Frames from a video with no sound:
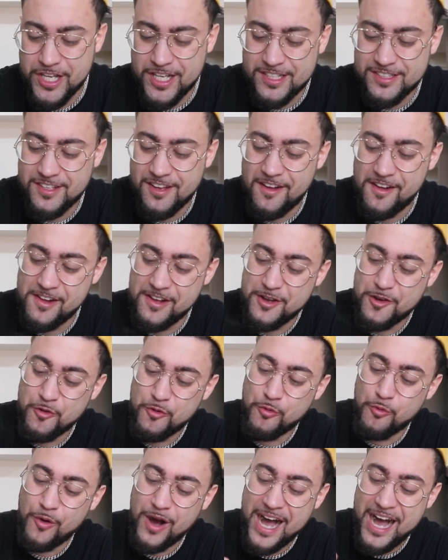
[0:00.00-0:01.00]
good.
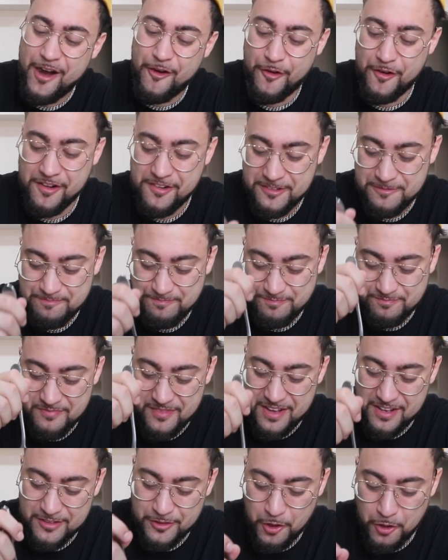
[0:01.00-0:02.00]
Wow.
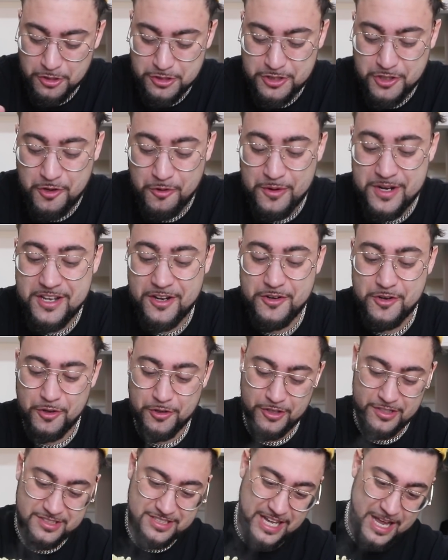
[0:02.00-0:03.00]
Those Korean noodles,